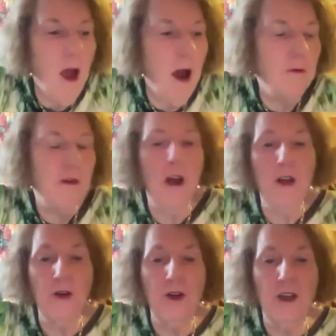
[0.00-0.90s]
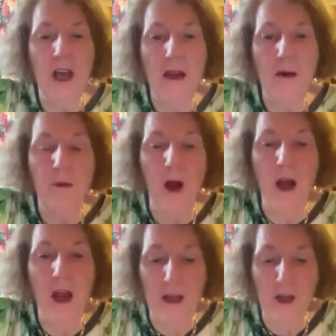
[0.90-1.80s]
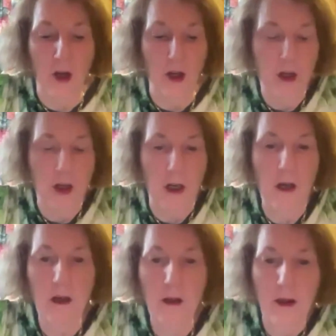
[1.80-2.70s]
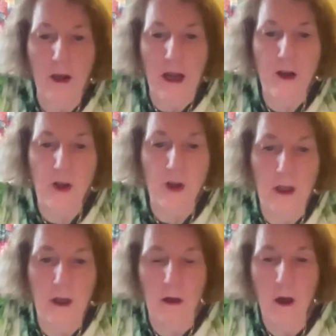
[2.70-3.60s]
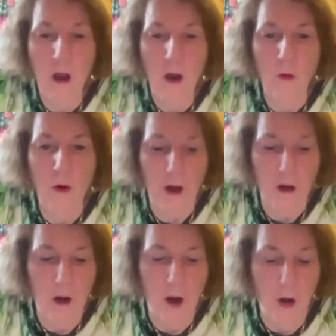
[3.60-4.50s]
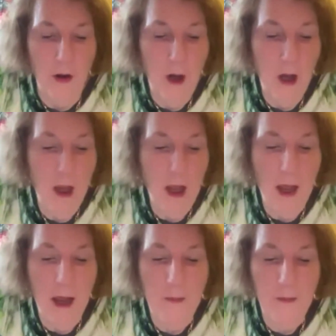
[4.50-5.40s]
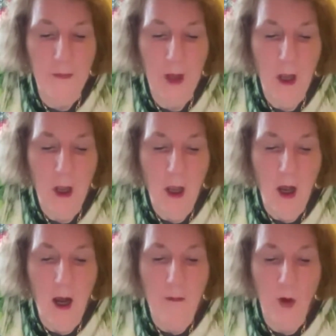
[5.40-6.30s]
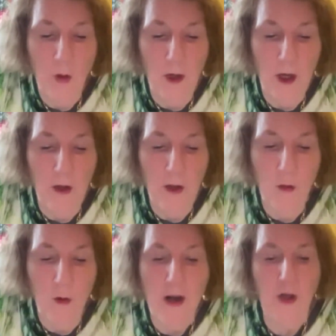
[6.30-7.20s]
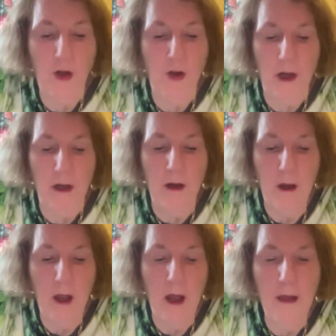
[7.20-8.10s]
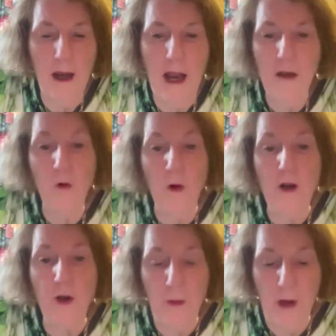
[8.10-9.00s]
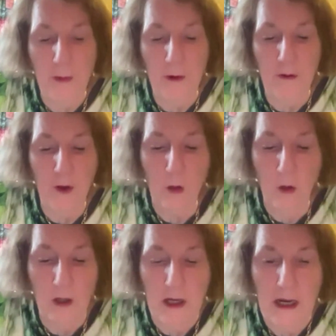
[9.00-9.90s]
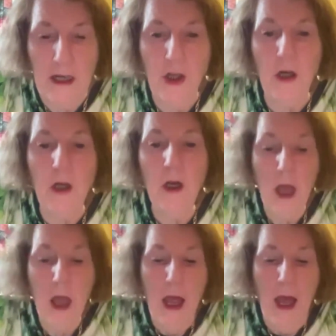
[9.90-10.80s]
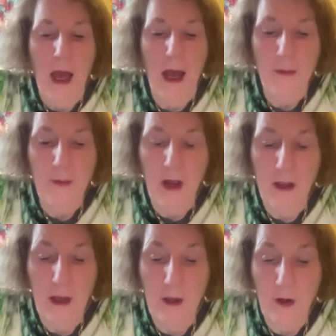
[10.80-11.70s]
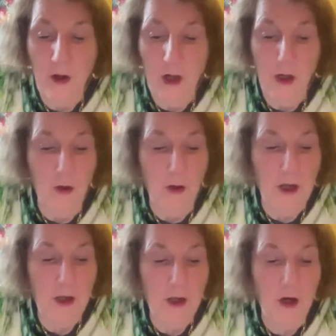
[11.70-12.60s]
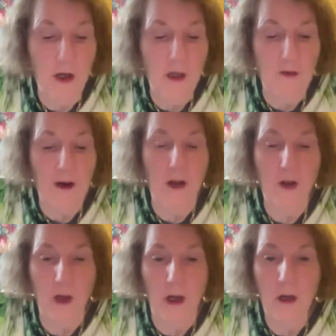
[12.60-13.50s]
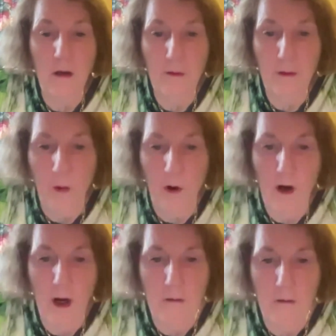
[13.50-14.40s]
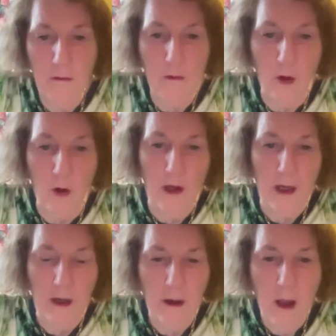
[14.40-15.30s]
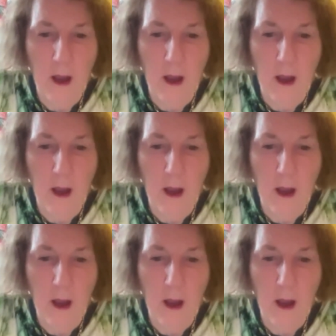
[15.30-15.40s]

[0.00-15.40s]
I shall start by acknowledging the country that we are on. I'm normally on the Wurundjeri, the land of the Wurundjeri people of the Kulin Nation, and they're the traditional custodians of country from where I normally